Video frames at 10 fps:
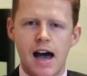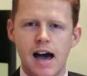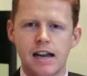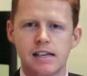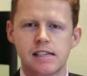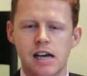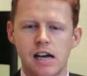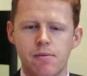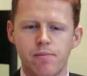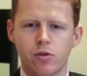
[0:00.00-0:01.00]
And
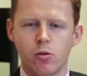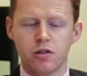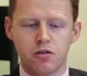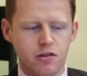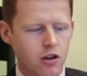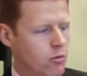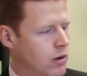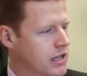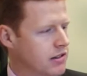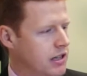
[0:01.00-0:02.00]
what's the result?
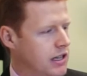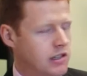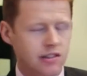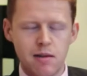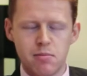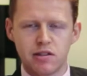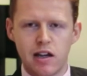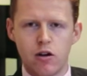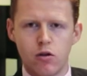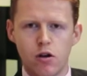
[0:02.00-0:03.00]
Well, it's the December
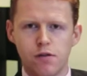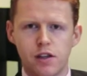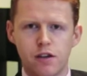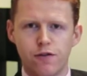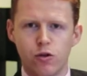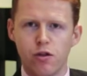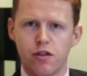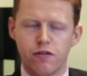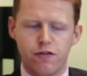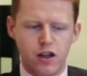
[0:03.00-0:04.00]
sale of the
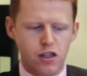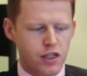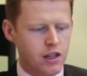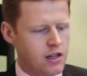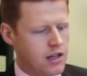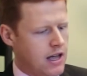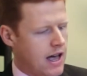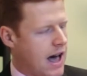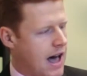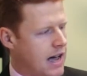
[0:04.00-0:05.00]
4th and 5th,
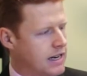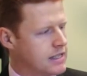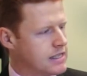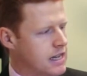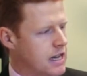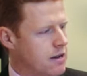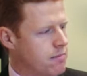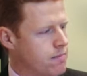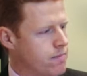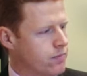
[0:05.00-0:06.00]

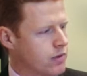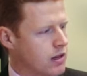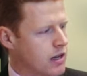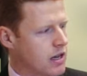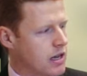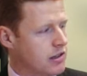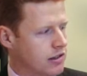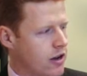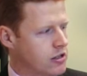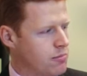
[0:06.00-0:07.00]
and
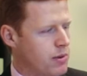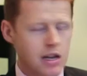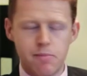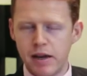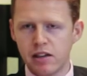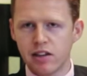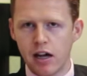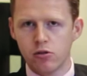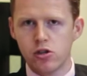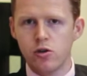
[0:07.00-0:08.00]
it's going to be a big
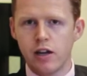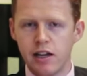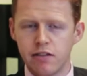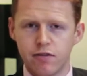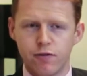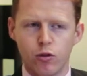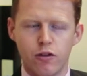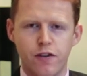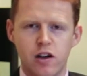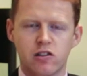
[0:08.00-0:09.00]
sale, 2 days for
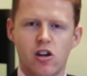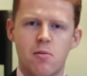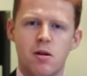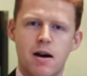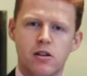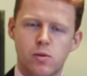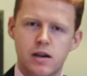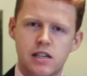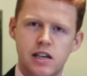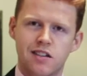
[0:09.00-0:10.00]
the first time in about
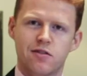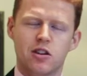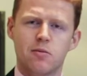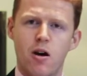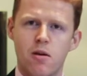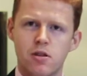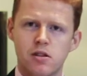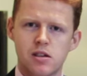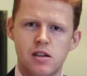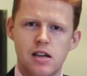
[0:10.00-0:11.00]
20 years for the
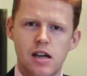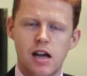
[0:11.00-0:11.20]
department,